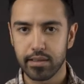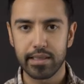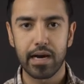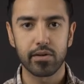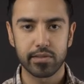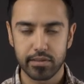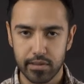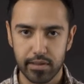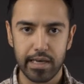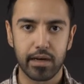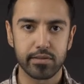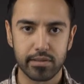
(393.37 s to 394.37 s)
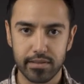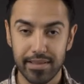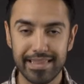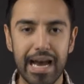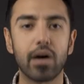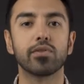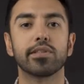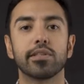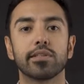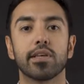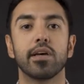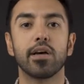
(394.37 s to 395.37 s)
and thousands and thousands and
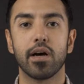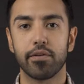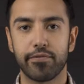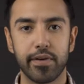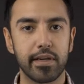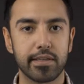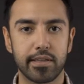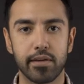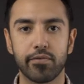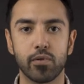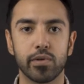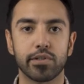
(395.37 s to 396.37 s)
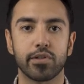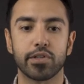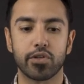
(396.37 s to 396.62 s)
thousands of fitness influencers.